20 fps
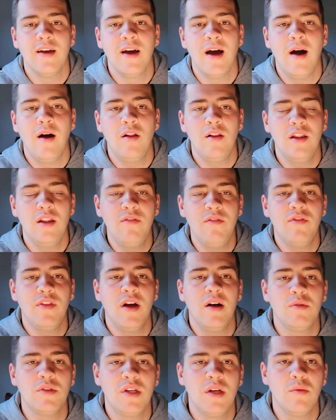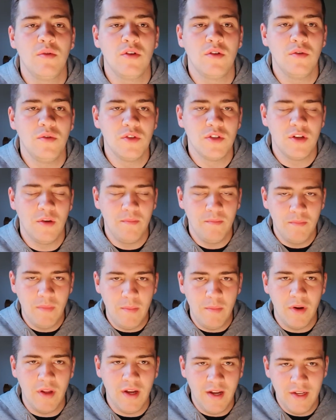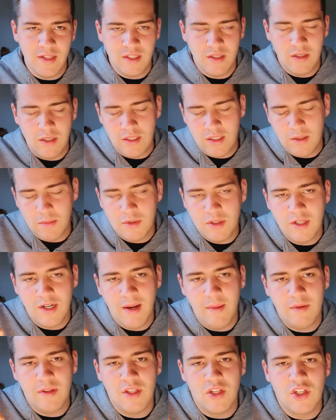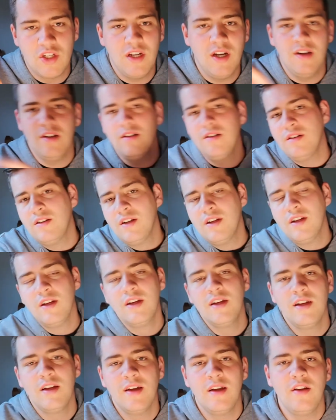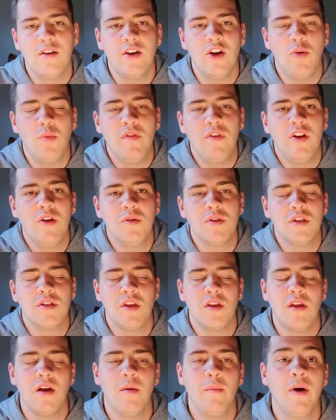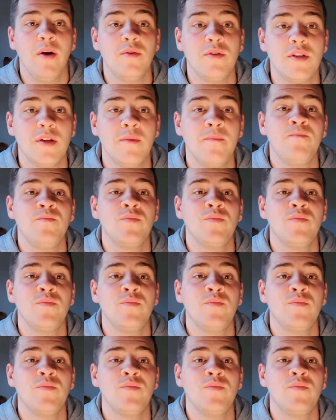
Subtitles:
I'll leave that. We'll see how it goes. Remember, guys, to subscribe to the channel. You'll get all my videos as they come out.